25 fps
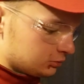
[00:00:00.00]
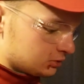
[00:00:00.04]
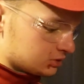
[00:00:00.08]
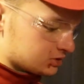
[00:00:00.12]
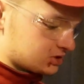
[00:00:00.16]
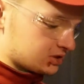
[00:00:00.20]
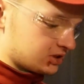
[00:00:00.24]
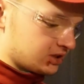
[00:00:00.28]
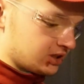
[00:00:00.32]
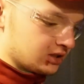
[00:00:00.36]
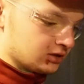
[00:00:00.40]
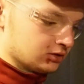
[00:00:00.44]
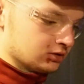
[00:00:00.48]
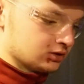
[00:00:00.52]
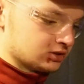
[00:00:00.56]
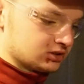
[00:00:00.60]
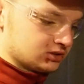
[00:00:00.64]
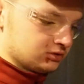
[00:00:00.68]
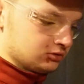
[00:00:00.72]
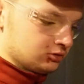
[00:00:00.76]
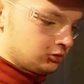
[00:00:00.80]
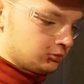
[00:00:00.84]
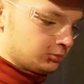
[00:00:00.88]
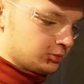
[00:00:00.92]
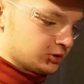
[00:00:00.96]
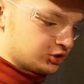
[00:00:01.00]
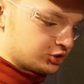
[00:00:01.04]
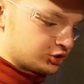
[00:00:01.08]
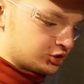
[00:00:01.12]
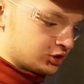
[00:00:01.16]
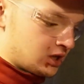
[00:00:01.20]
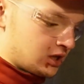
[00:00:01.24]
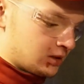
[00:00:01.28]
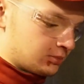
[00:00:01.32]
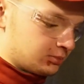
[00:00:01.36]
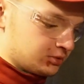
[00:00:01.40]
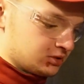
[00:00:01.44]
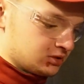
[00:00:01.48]
once again looks a little bit
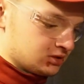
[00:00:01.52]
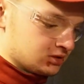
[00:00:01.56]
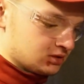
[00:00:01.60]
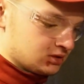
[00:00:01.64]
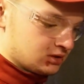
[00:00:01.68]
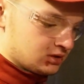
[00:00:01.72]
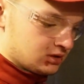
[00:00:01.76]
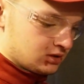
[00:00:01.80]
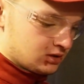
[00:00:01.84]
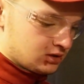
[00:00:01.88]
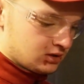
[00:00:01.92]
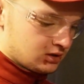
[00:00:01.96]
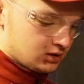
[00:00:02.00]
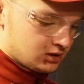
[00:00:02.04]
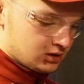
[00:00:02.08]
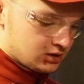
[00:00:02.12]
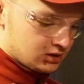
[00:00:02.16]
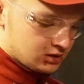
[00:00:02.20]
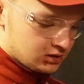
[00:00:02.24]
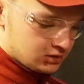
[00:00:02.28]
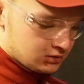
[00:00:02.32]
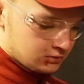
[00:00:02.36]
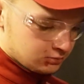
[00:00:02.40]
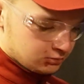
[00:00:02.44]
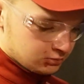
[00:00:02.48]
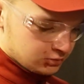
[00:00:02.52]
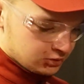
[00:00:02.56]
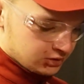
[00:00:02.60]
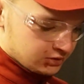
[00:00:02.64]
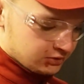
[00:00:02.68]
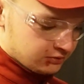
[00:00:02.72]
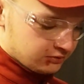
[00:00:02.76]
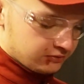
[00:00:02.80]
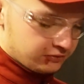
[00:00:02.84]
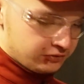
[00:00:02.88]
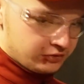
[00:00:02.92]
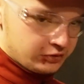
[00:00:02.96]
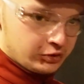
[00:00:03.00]
choppy,
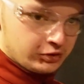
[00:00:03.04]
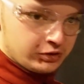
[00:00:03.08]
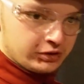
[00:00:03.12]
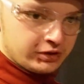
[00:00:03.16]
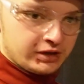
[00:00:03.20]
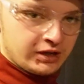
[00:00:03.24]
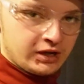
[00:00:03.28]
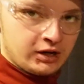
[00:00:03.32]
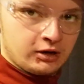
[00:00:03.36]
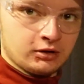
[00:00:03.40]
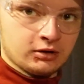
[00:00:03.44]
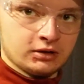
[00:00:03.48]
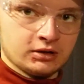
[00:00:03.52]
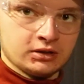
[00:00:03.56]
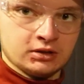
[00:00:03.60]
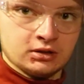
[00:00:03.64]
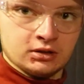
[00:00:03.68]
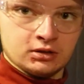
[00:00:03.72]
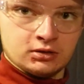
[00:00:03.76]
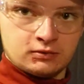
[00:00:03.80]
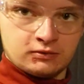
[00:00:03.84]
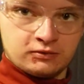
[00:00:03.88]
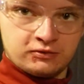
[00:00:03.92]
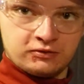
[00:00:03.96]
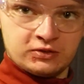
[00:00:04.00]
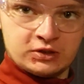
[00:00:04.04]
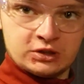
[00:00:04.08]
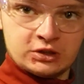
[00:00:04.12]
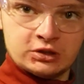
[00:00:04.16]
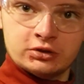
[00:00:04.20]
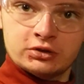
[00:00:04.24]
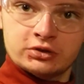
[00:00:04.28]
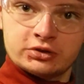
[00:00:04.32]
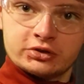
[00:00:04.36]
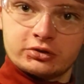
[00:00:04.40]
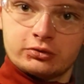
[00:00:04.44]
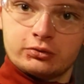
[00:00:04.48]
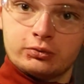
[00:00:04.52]
but feeling it out, it
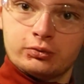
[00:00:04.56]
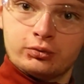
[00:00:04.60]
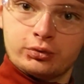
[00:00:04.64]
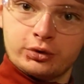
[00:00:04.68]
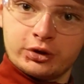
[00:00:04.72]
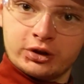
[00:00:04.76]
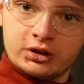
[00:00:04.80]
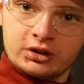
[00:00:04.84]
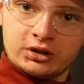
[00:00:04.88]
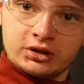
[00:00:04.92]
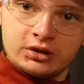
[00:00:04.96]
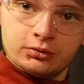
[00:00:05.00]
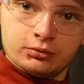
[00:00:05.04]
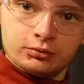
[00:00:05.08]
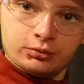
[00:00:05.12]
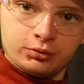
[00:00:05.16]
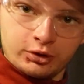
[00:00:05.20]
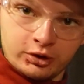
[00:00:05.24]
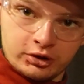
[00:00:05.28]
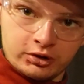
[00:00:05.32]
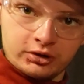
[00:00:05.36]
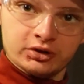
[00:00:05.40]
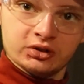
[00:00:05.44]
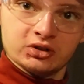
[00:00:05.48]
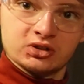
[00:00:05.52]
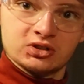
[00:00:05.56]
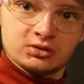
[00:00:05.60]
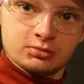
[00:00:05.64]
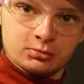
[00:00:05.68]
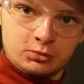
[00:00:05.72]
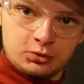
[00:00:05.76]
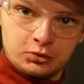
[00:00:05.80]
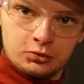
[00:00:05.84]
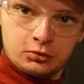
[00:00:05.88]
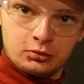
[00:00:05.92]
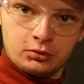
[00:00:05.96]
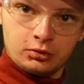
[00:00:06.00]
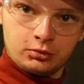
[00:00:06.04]
feels really, really
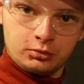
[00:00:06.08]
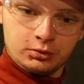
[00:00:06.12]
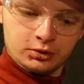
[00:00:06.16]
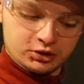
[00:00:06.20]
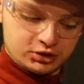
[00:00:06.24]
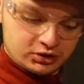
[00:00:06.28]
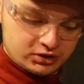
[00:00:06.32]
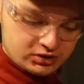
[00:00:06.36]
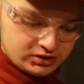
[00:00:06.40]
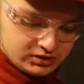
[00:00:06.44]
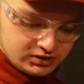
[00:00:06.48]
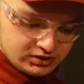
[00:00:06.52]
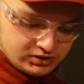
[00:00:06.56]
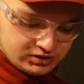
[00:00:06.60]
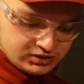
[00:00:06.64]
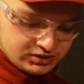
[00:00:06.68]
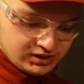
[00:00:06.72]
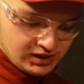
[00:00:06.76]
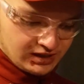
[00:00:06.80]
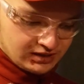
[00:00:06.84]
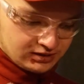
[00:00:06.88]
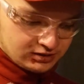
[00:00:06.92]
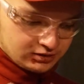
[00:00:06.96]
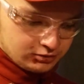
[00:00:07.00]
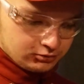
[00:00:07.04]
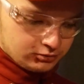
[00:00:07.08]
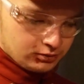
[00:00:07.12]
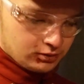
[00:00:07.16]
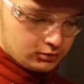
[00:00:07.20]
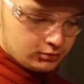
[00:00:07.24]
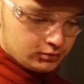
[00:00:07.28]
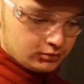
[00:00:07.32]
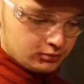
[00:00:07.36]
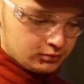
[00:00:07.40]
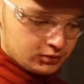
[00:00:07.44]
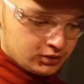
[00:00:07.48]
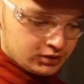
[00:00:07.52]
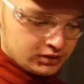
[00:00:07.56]
smooth, which is exactly what we
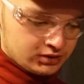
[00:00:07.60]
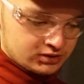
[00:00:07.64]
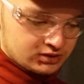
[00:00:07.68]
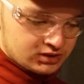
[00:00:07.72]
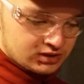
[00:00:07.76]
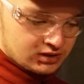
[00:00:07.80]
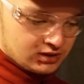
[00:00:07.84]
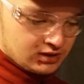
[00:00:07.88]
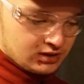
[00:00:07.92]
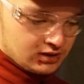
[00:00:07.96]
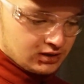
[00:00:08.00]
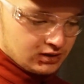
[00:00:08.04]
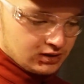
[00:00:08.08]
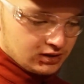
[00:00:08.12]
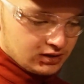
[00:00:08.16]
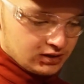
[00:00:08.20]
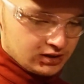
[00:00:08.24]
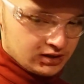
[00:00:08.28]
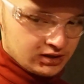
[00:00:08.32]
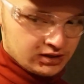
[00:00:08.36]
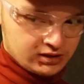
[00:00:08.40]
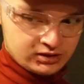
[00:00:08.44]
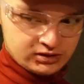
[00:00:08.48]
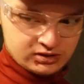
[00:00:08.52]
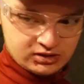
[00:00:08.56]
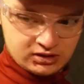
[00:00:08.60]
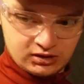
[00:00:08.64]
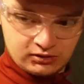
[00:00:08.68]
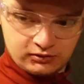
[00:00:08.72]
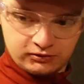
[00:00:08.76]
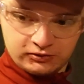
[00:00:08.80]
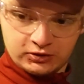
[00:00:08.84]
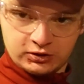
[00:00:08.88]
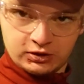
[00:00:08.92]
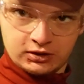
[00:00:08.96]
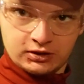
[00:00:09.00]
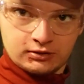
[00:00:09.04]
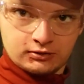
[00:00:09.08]
want, and it's going to
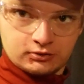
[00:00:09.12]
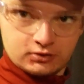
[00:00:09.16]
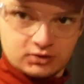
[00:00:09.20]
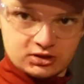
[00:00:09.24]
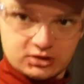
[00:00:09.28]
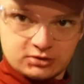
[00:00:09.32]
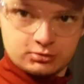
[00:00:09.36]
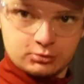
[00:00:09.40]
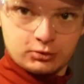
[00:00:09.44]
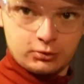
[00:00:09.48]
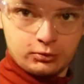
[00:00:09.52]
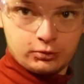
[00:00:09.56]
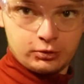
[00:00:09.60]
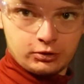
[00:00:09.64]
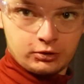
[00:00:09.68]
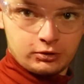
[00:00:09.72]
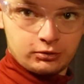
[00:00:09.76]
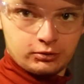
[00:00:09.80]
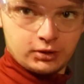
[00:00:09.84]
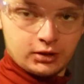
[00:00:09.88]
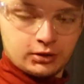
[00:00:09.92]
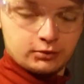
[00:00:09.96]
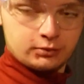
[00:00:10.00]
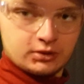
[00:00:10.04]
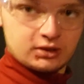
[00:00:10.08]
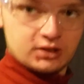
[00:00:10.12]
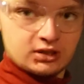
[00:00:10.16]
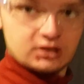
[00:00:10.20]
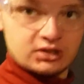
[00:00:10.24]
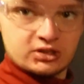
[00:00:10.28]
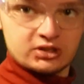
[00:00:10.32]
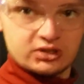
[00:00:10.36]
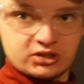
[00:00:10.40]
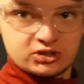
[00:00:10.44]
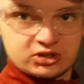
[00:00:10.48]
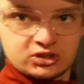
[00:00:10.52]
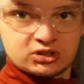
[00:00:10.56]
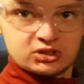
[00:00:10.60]
feel even smoother when we get
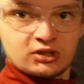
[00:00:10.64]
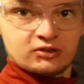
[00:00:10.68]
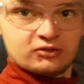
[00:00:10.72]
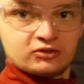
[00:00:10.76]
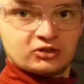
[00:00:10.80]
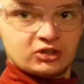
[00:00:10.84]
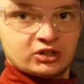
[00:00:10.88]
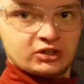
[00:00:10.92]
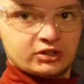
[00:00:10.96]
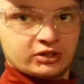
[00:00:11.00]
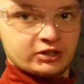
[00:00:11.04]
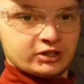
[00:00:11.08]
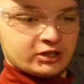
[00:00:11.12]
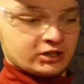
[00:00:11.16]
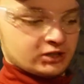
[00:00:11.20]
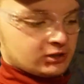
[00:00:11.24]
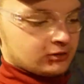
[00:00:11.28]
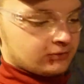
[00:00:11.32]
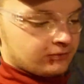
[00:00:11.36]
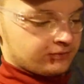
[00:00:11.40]
this stuff on there.